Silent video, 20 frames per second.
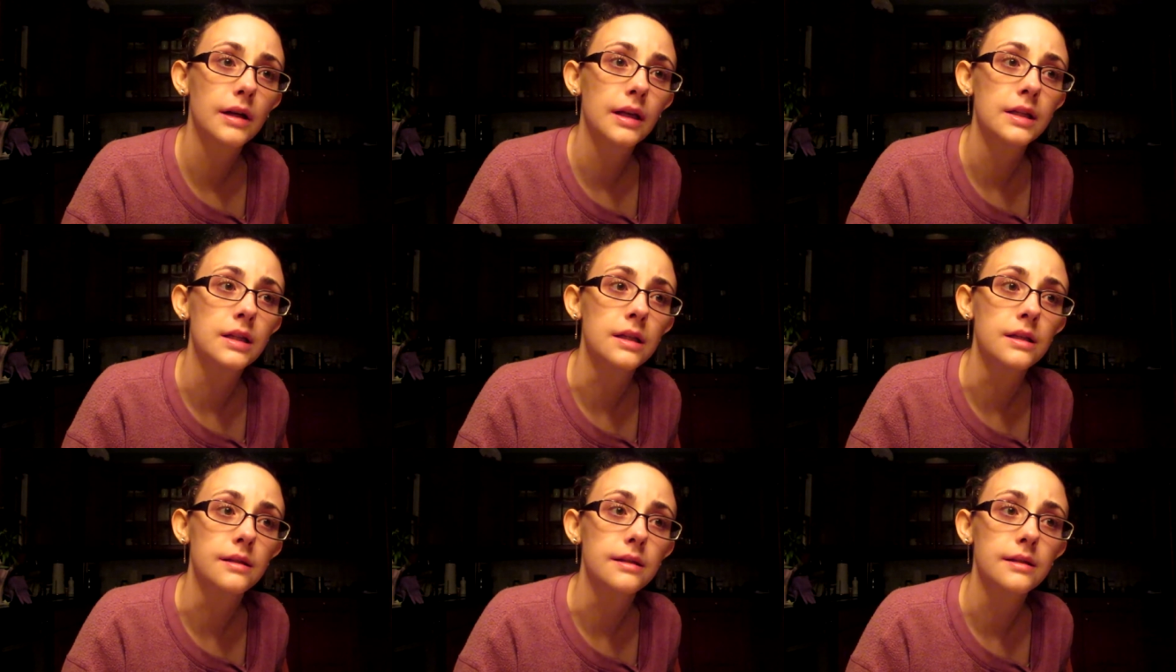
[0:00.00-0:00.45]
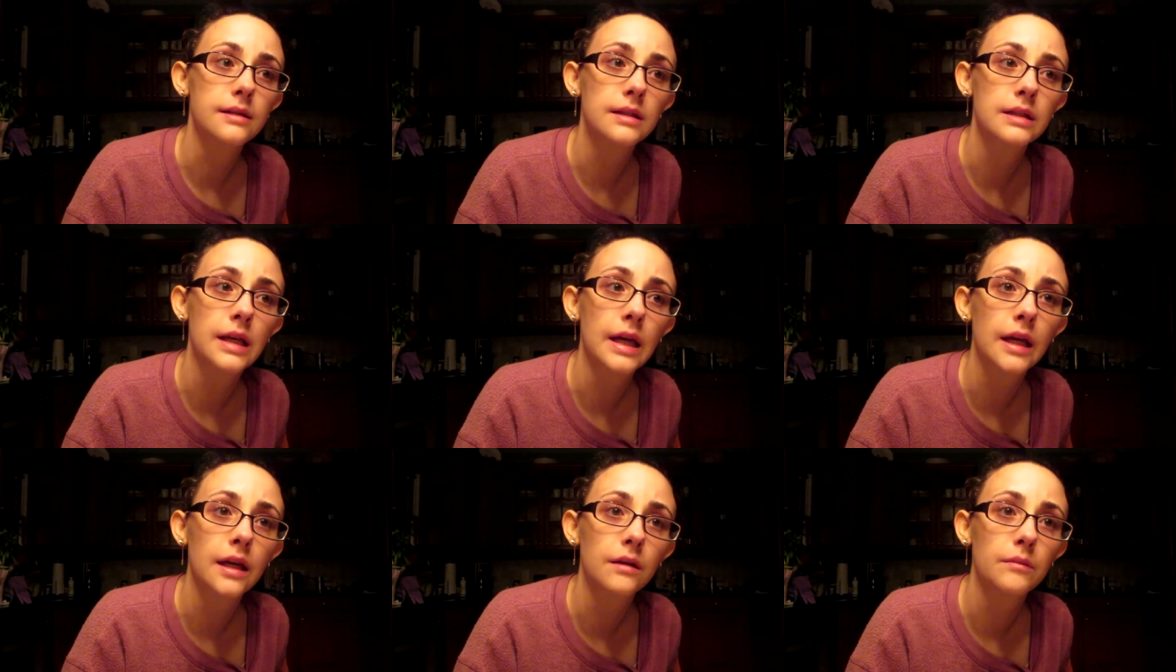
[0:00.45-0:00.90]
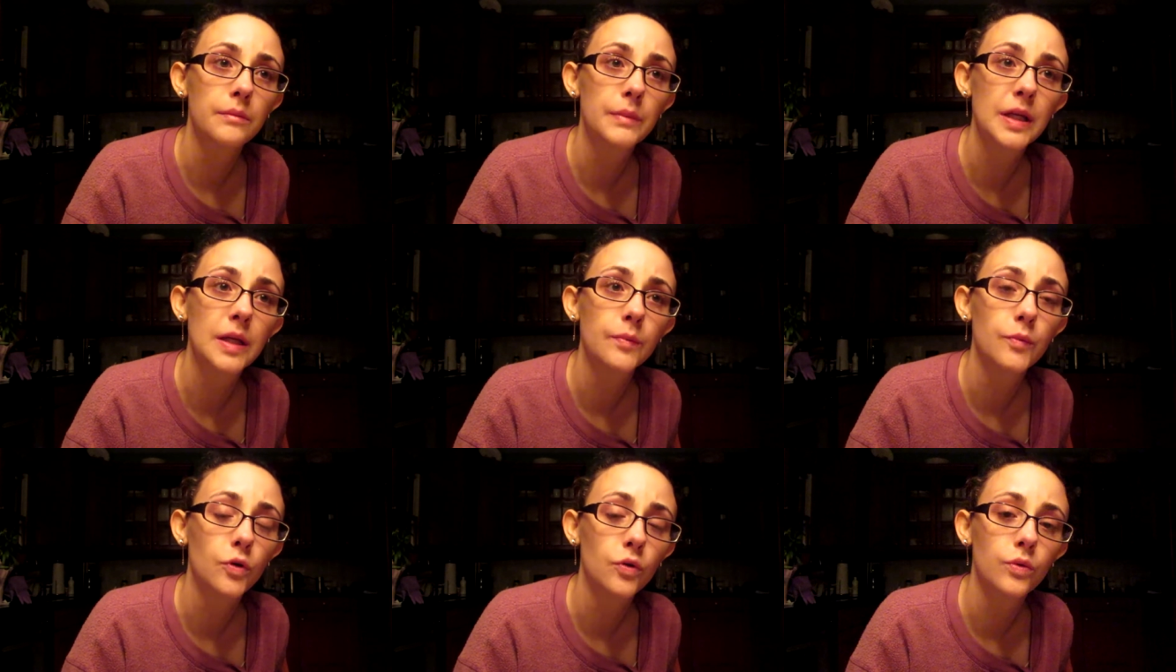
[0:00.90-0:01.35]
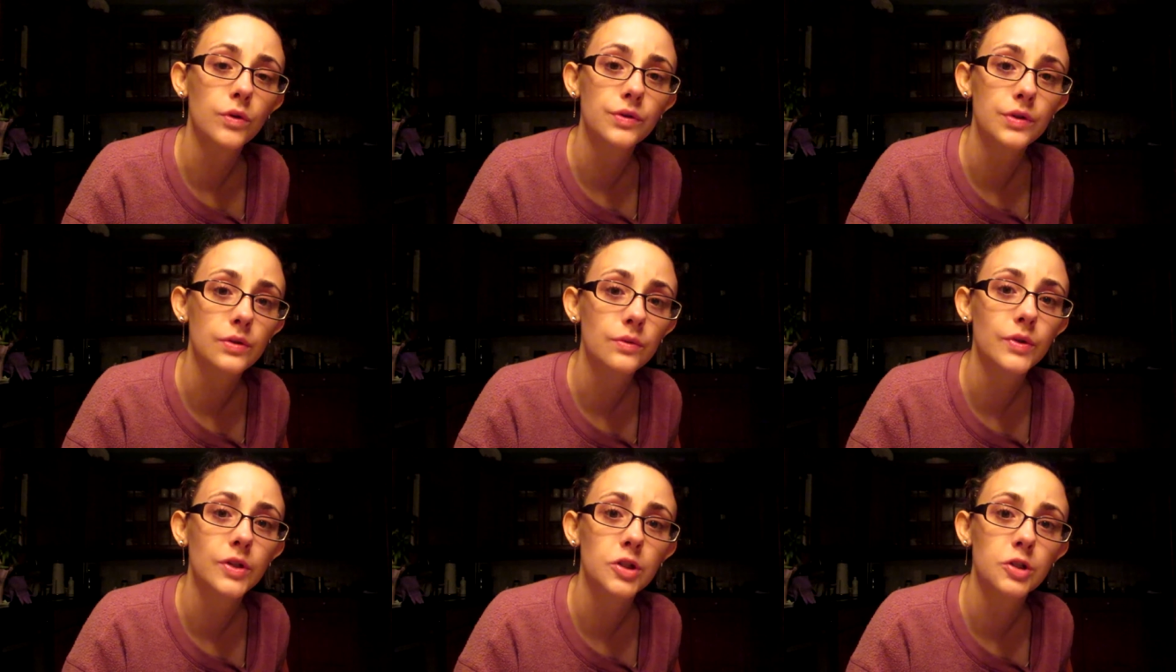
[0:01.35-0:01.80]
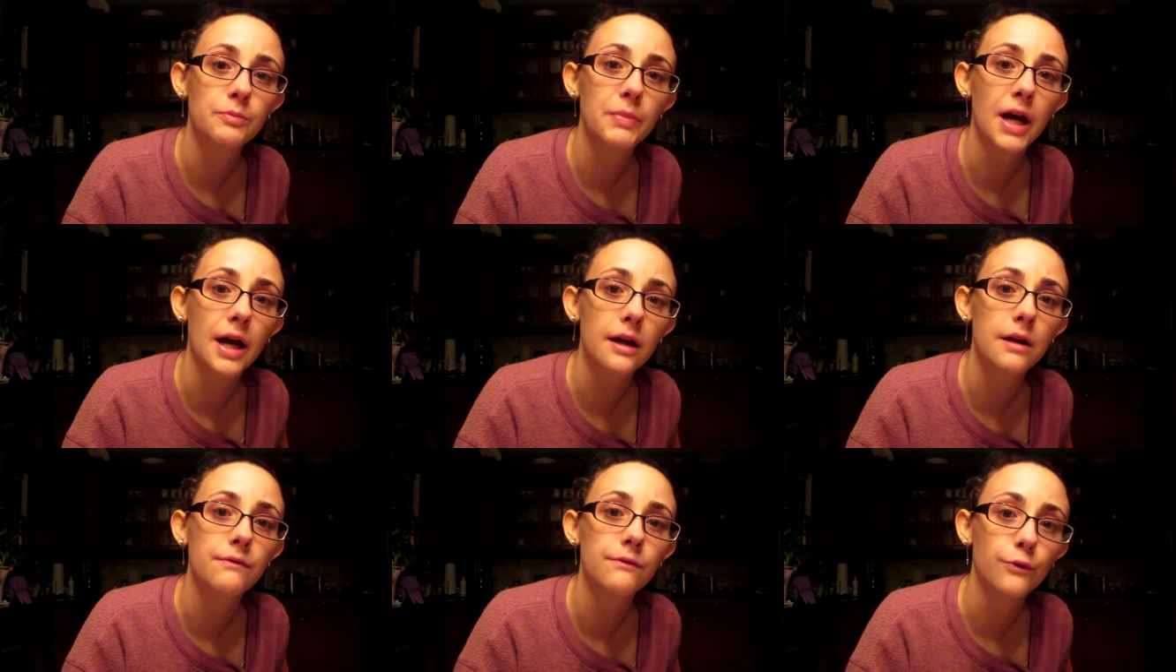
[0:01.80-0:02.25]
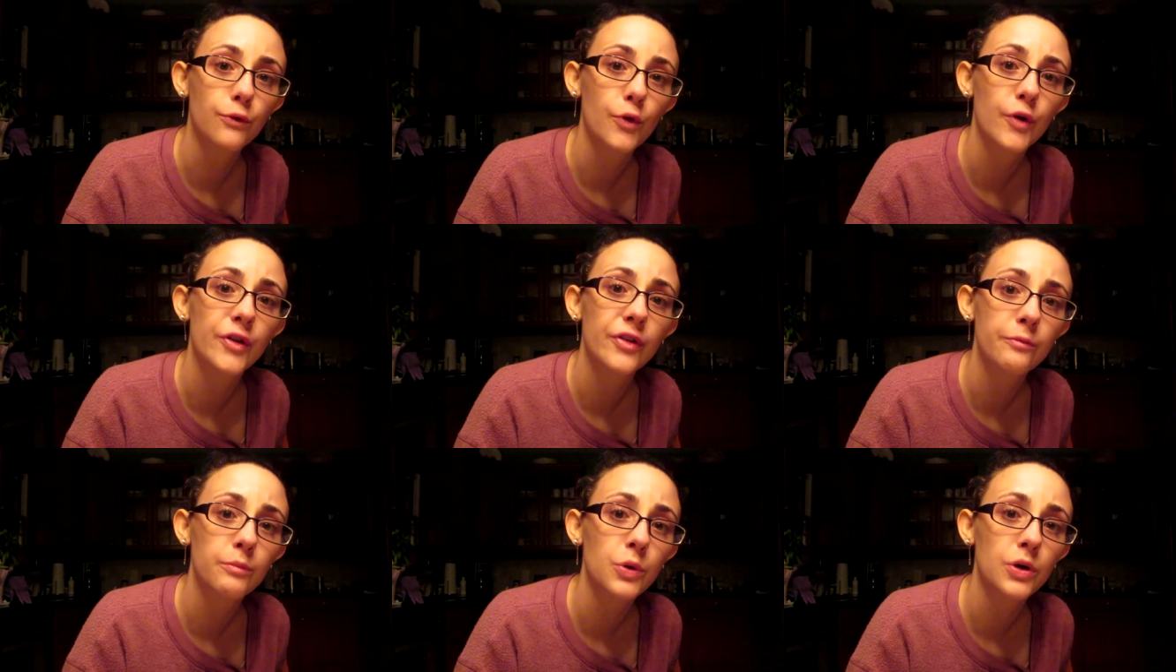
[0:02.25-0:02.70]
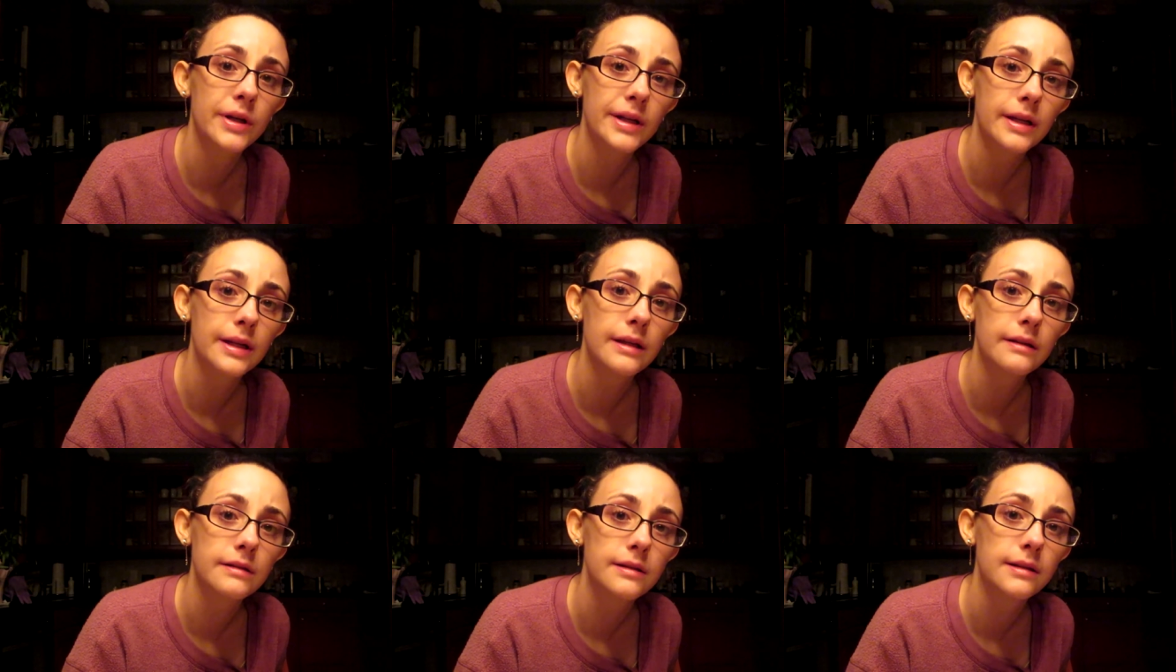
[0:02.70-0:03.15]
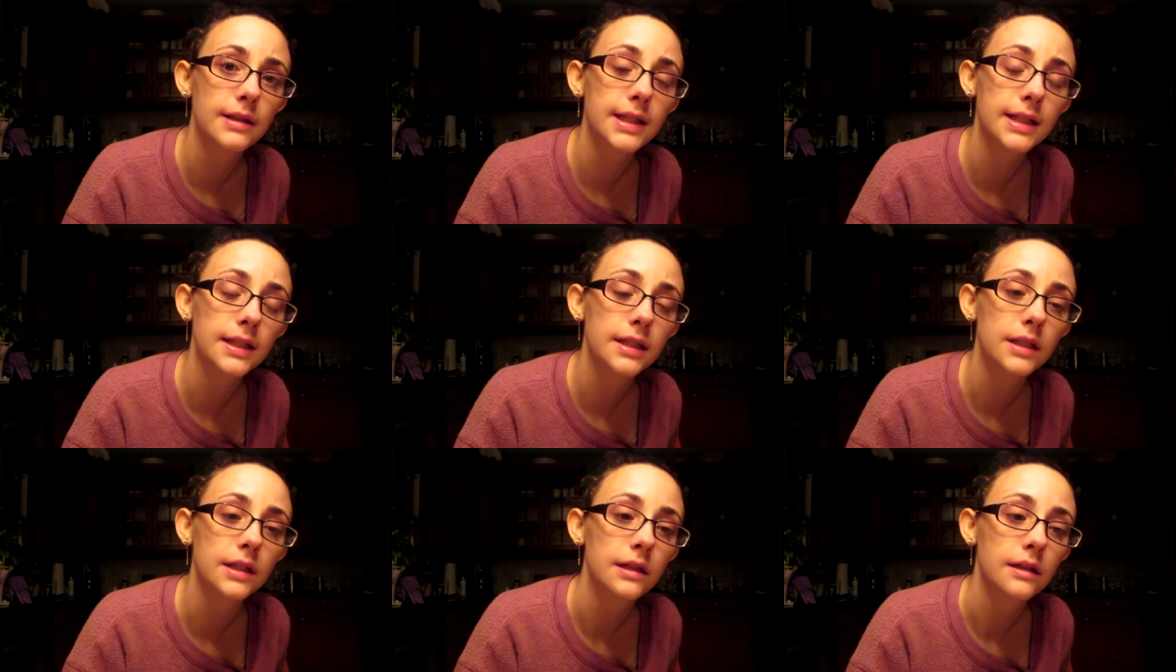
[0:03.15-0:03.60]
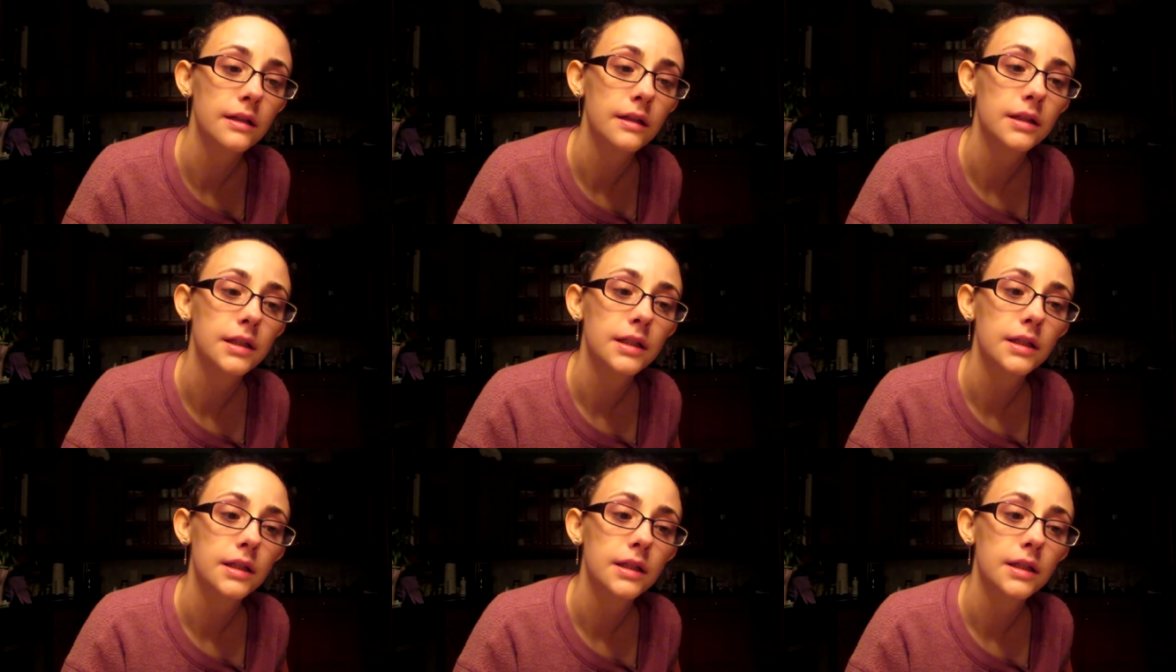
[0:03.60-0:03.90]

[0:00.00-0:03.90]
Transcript: in this state, people will switch back and forth pretty easily.